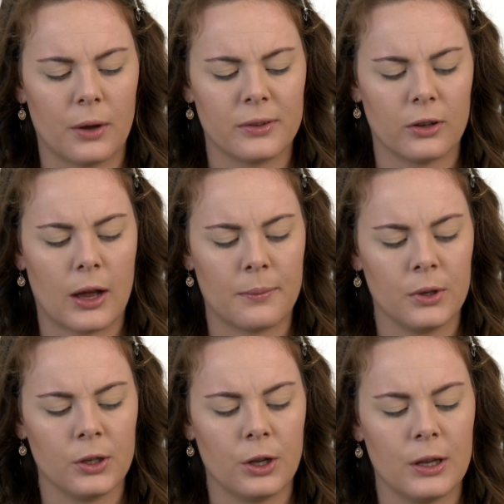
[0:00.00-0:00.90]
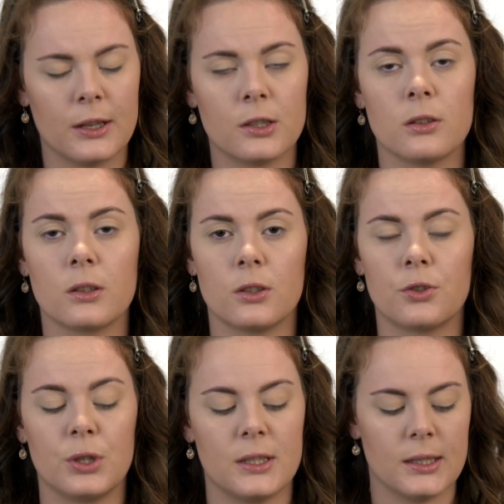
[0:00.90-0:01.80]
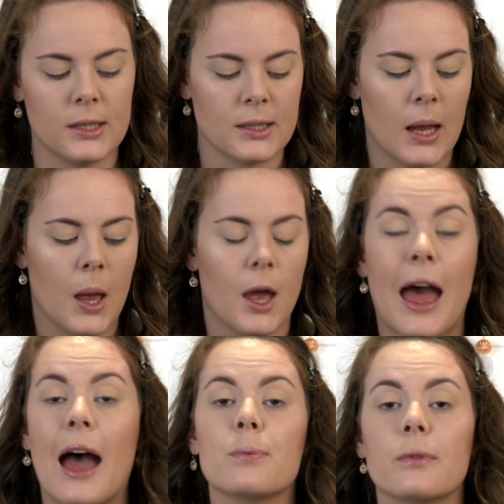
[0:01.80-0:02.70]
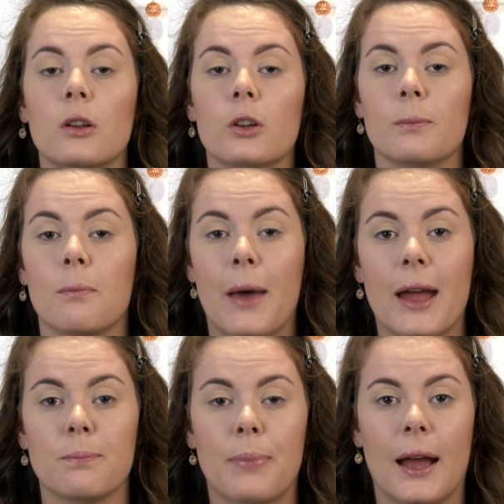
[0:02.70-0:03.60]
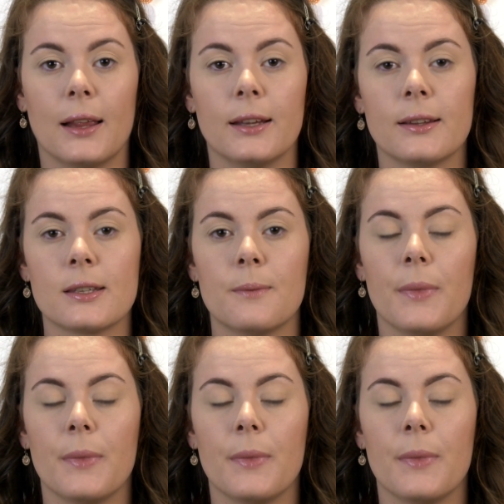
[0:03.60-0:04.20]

So I'm going to go into Catrice's Absolute Matte Palette,